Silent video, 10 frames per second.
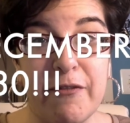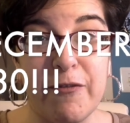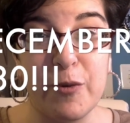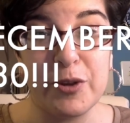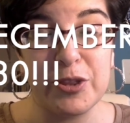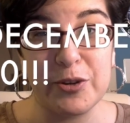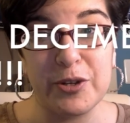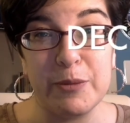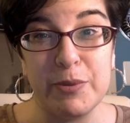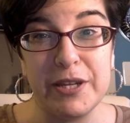
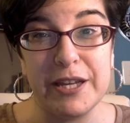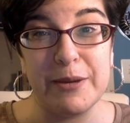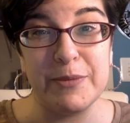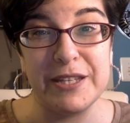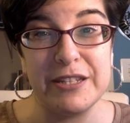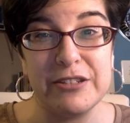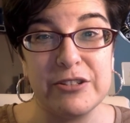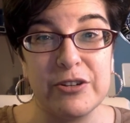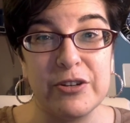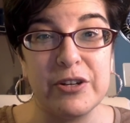4:30 p.m.
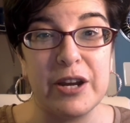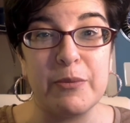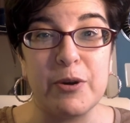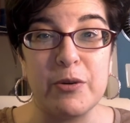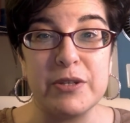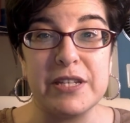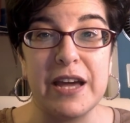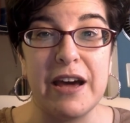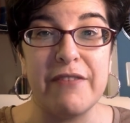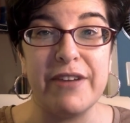Eastern, I'm going to
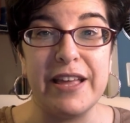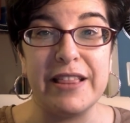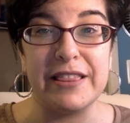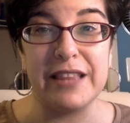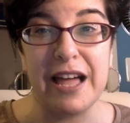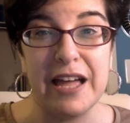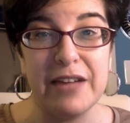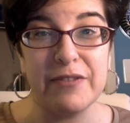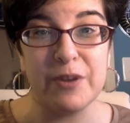have a live